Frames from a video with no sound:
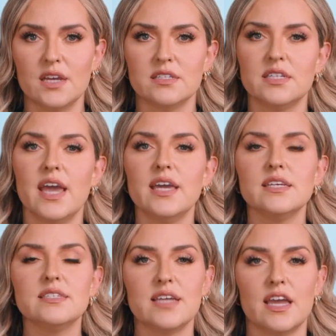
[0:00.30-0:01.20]
Today
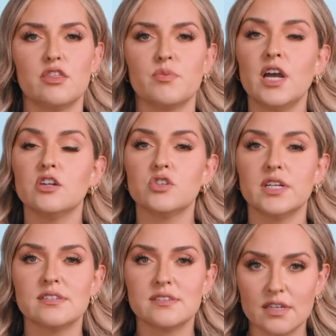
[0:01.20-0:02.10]
is day
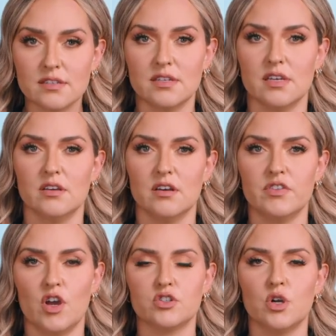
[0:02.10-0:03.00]
360 of
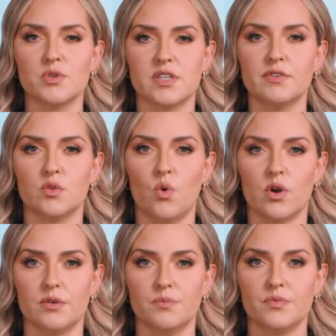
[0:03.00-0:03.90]
the October 7th
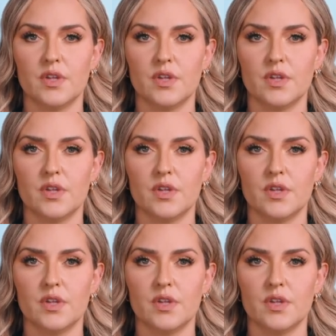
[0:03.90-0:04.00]
war.